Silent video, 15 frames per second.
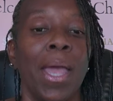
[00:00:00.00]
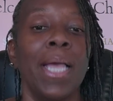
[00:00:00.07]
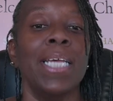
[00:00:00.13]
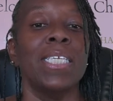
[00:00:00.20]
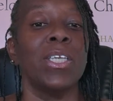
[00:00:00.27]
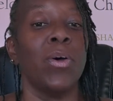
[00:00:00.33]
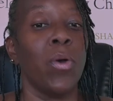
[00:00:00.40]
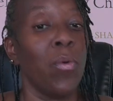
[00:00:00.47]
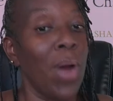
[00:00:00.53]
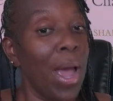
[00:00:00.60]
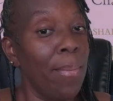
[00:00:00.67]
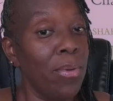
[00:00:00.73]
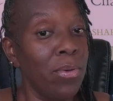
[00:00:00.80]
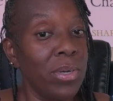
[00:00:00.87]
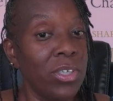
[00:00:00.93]
So
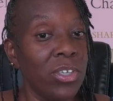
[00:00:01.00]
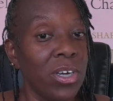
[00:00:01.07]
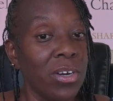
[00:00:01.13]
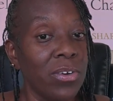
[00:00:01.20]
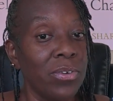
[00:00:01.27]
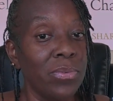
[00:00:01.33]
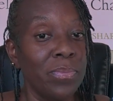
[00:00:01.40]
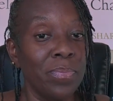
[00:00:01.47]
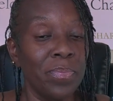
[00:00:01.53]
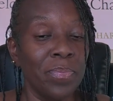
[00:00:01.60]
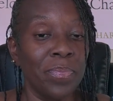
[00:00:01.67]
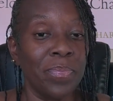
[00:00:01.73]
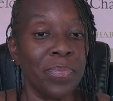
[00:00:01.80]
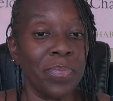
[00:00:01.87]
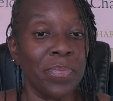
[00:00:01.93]
grab you a journal
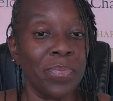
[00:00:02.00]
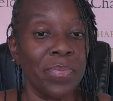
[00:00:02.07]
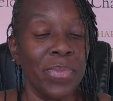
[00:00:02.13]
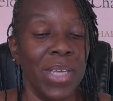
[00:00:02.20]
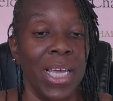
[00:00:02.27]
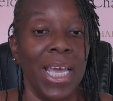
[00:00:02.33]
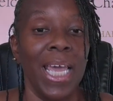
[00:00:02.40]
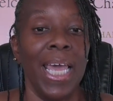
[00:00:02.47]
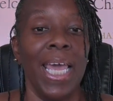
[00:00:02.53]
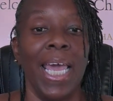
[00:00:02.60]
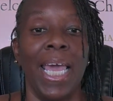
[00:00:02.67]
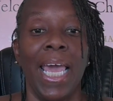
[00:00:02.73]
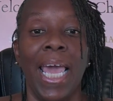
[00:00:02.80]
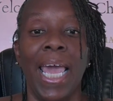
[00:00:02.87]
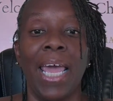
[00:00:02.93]

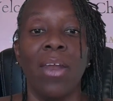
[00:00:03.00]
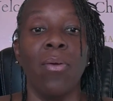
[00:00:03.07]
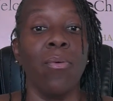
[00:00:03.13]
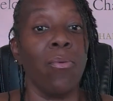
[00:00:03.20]
and